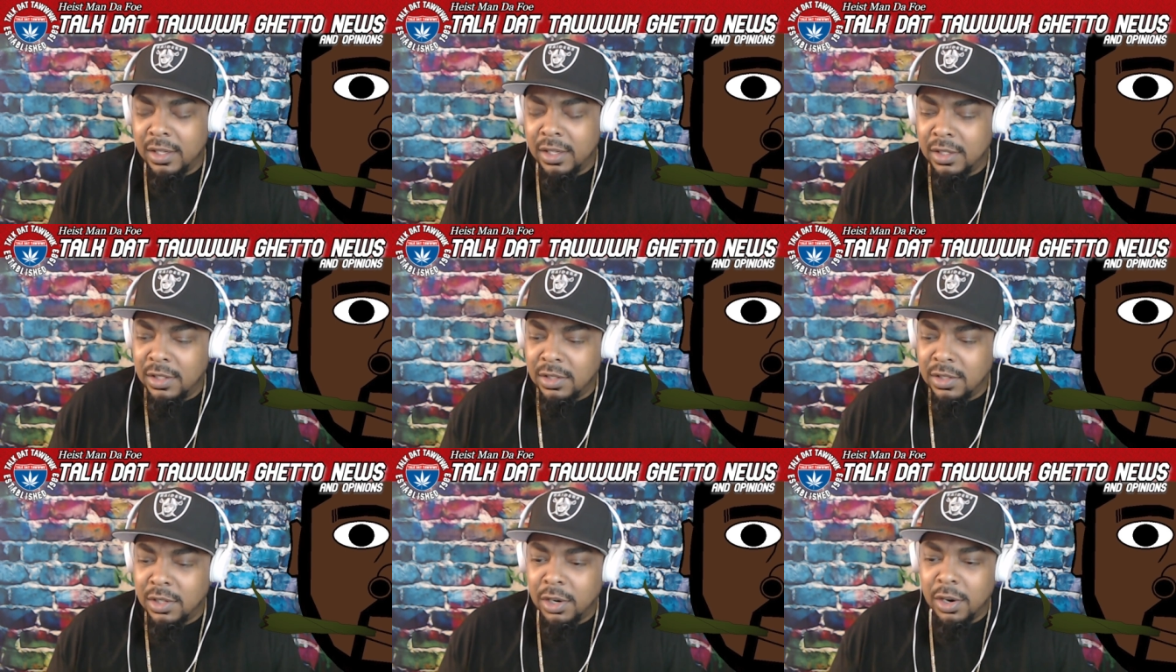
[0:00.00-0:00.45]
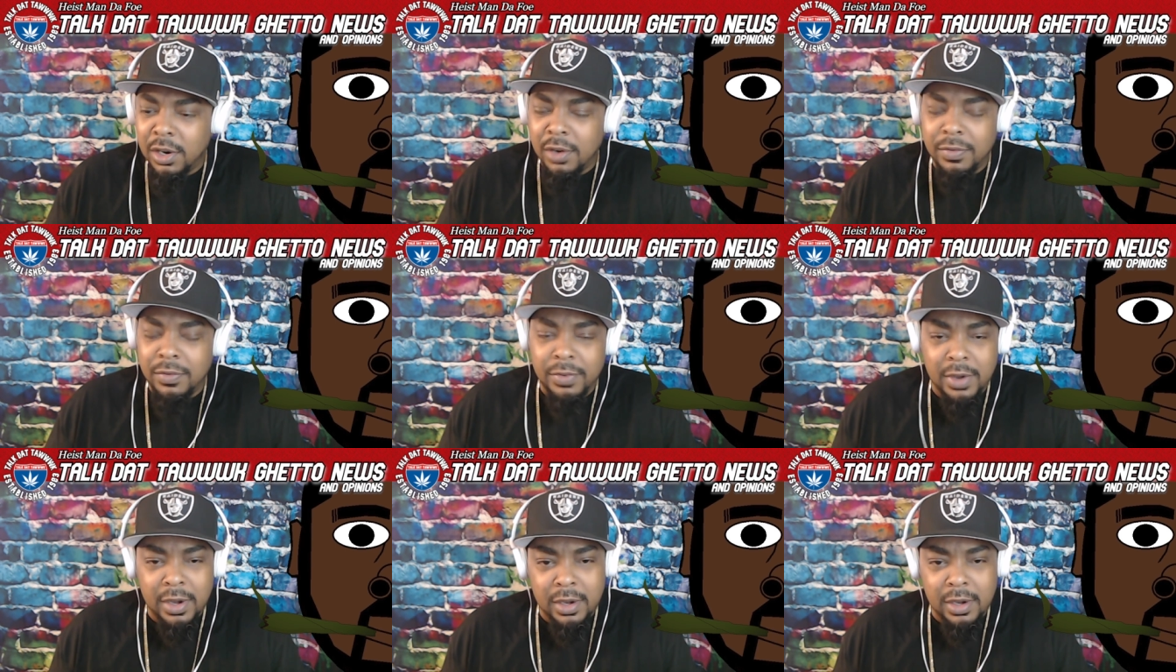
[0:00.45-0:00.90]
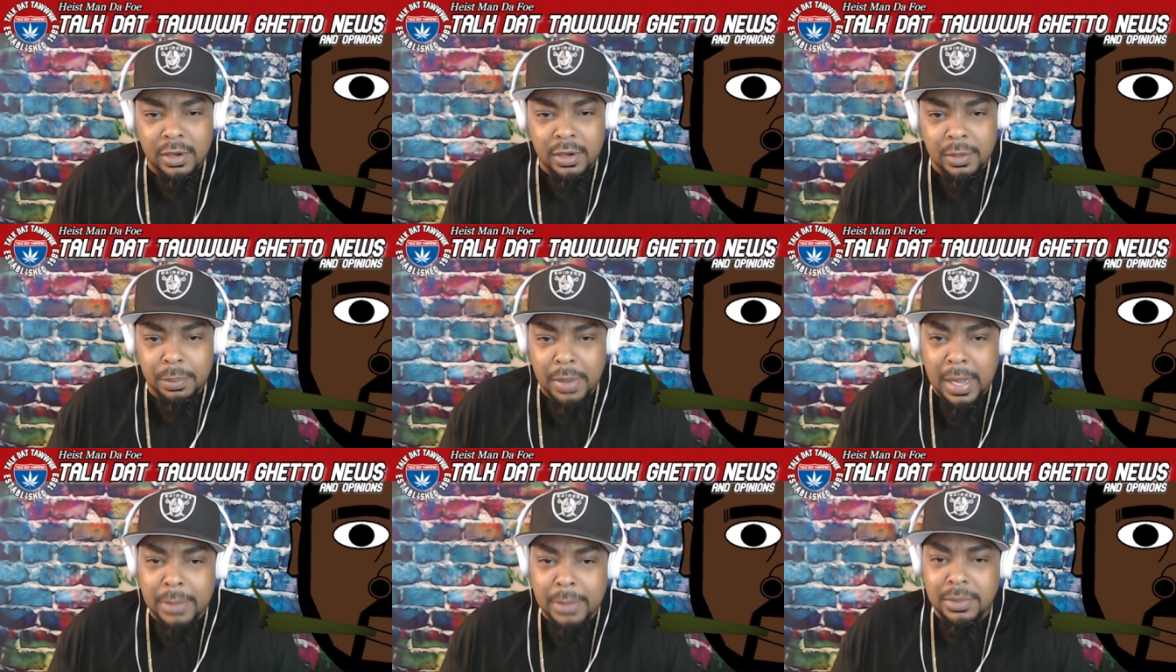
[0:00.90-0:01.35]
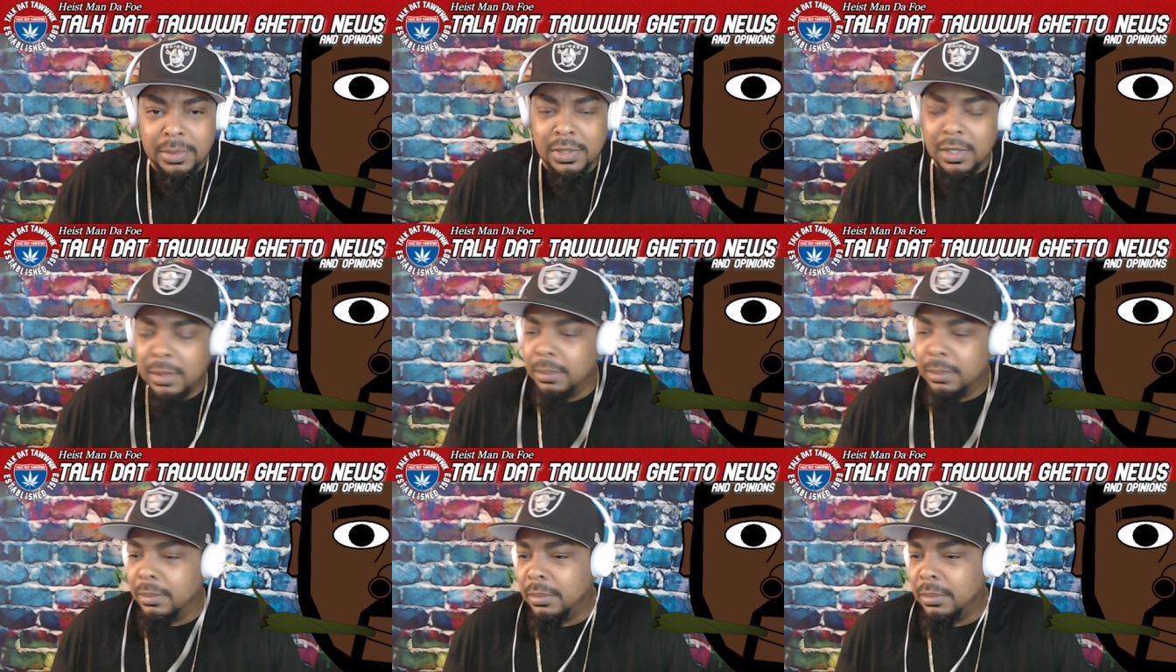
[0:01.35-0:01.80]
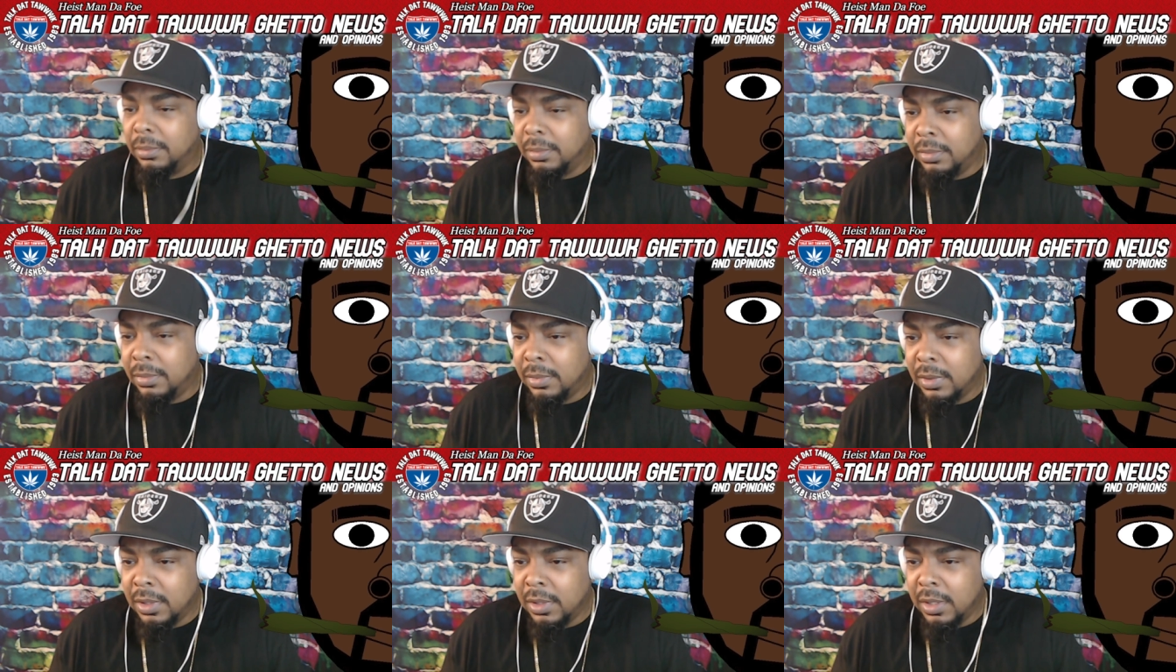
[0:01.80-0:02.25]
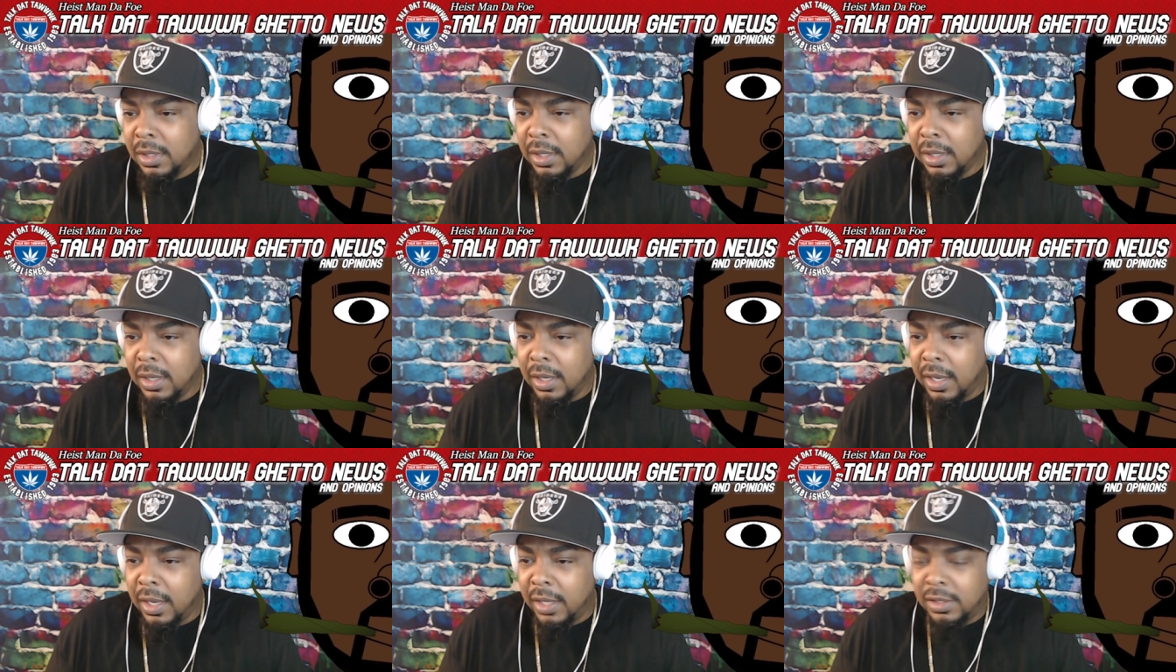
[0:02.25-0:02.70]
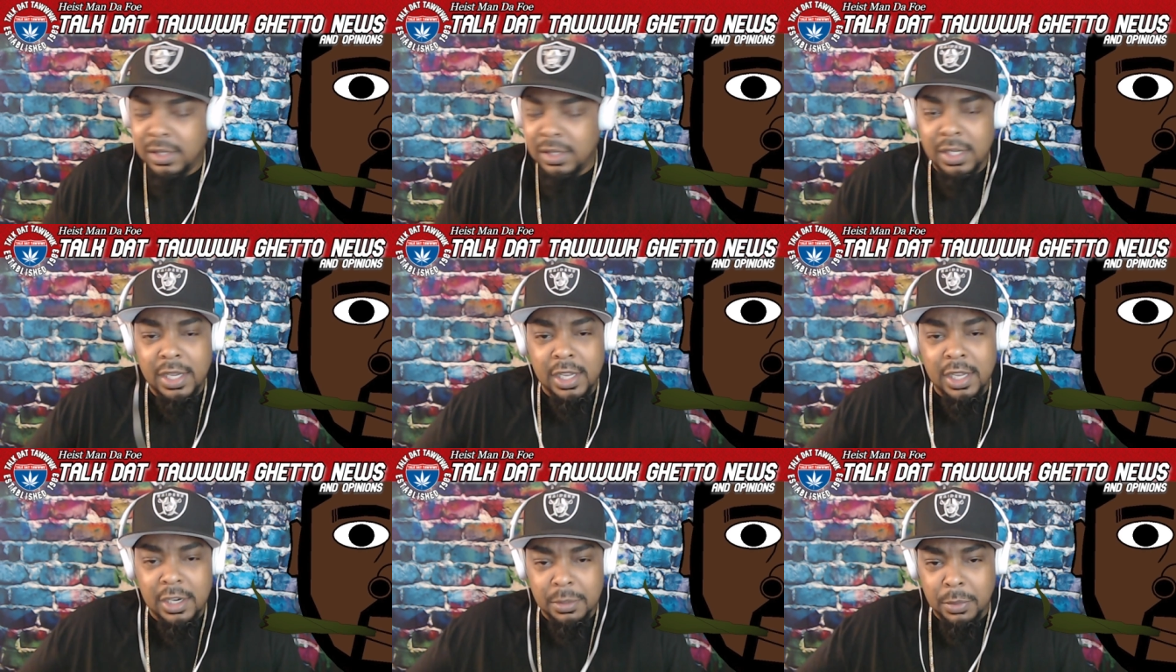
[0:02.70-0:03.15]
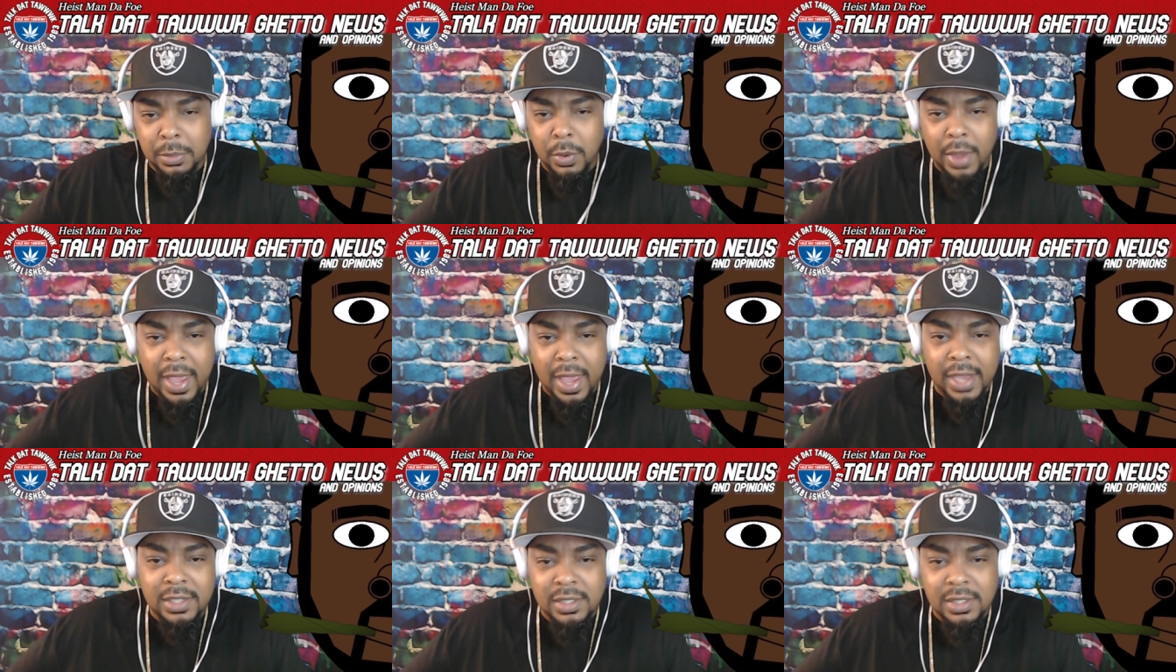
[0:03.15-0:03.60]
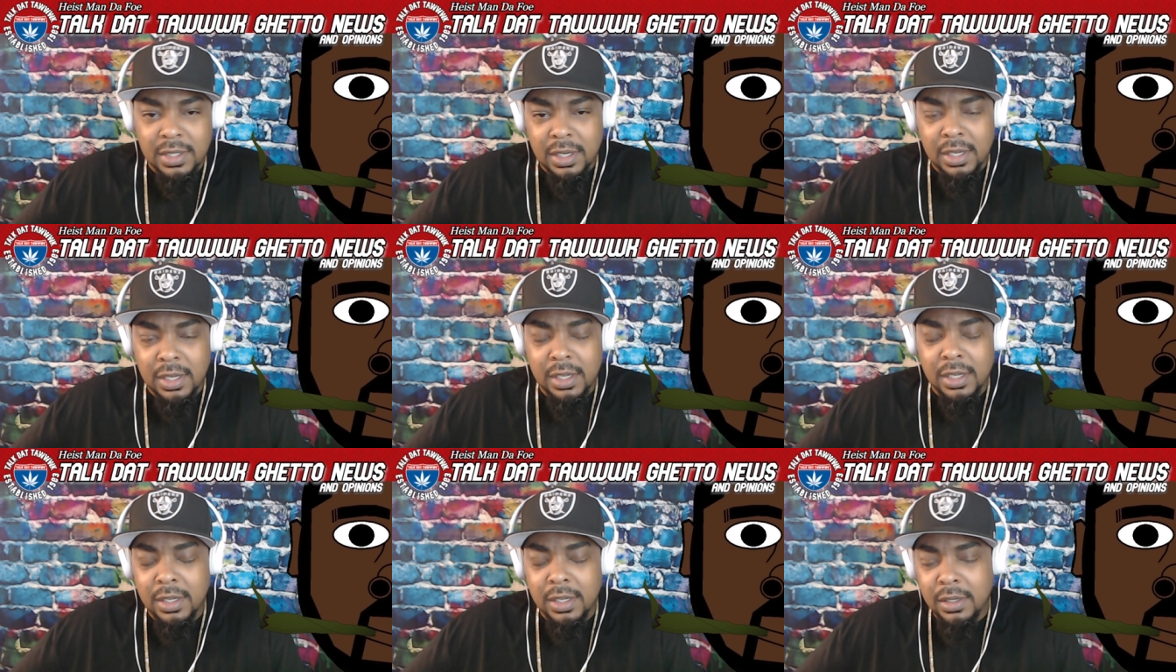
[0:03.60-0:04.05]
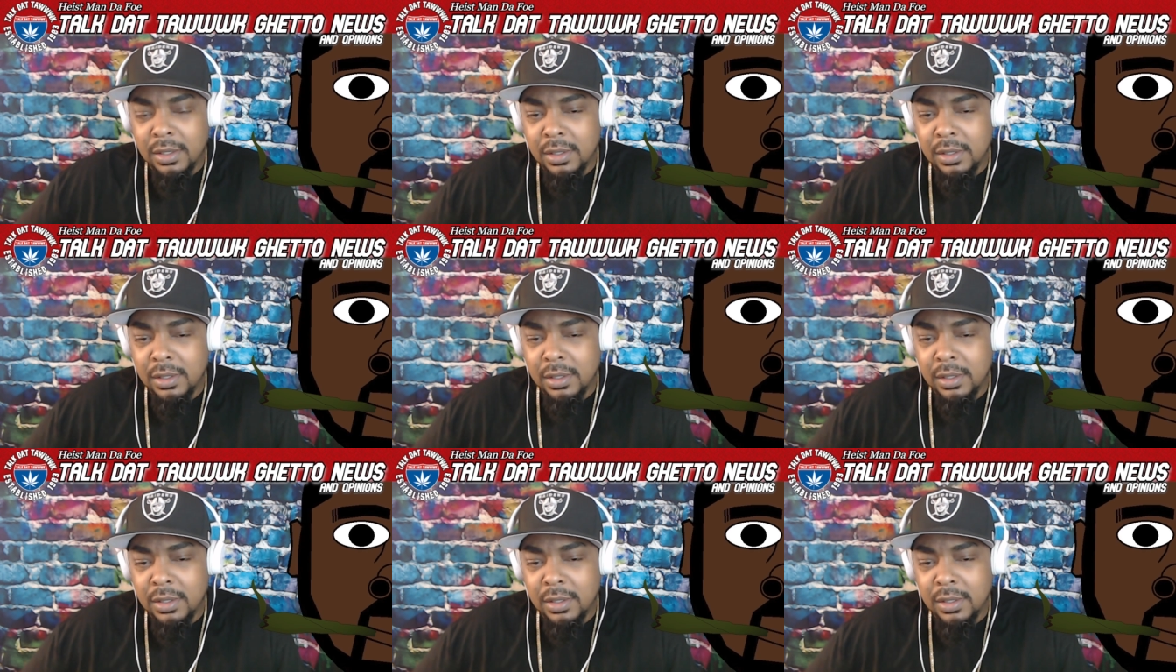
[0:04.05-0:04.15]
his girlfriend and popped something and she hit him on accident.